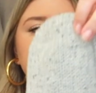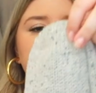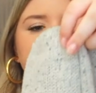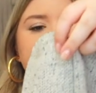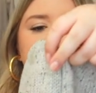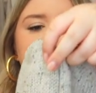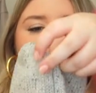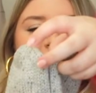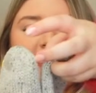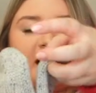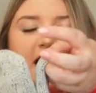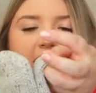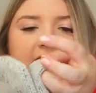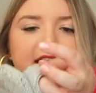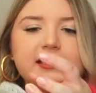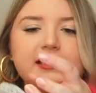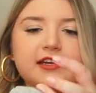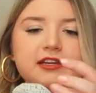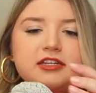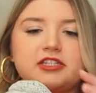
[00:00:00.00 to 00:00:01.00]
I've been
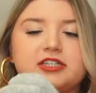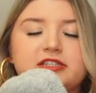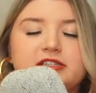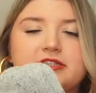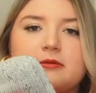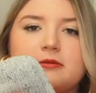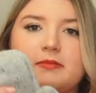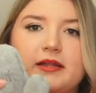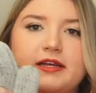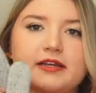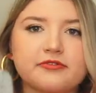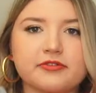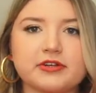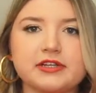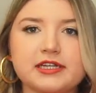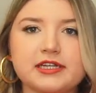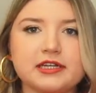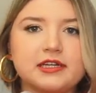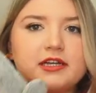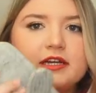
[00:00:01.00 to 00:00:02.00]
lacking just some like
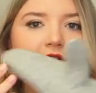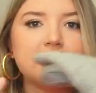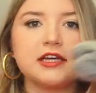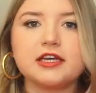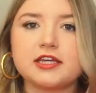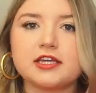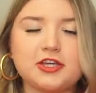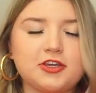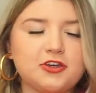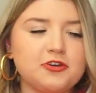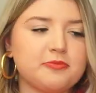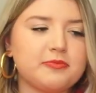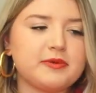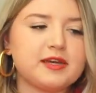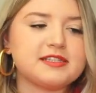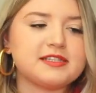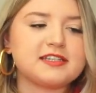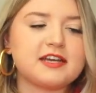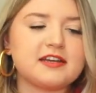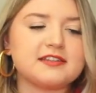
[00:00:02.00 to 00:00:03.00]
really cute
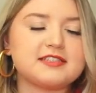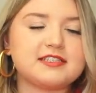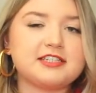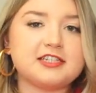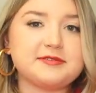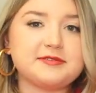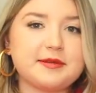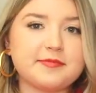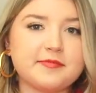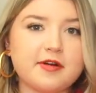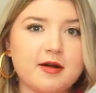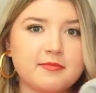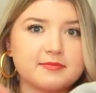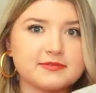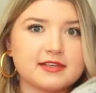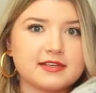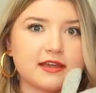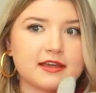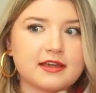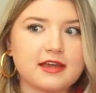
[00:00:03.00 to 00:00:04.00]
mitts. I steal my
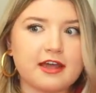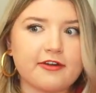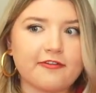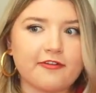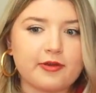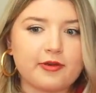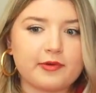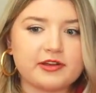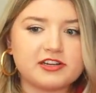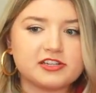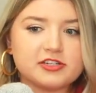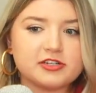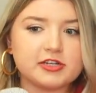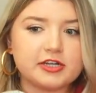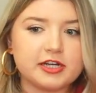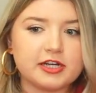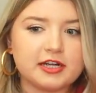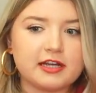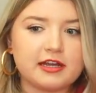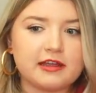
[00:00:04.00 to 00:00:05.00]
mom's like every
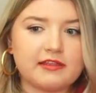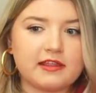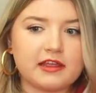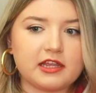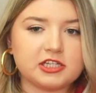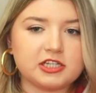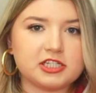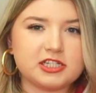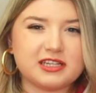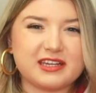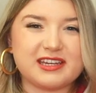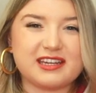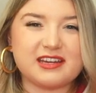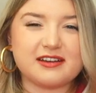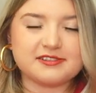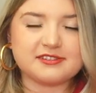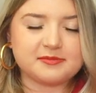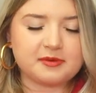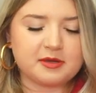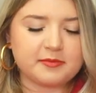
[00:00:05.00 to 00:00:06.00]
winter and then she like
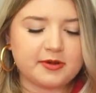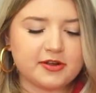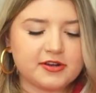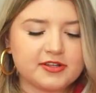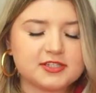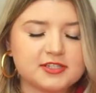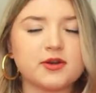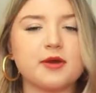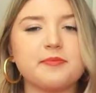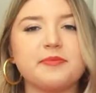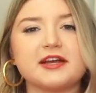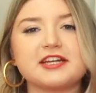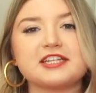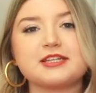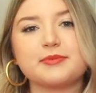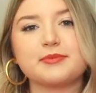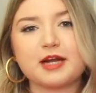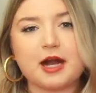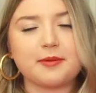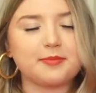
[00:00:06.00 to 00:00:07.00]
yells at me about it, so I
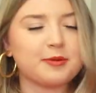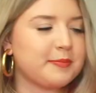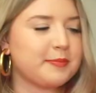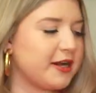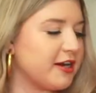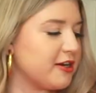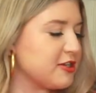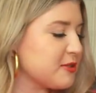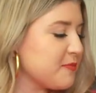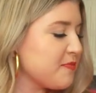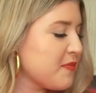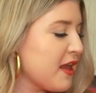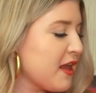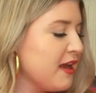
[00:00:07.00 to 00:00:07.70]
picked up a couple pairs.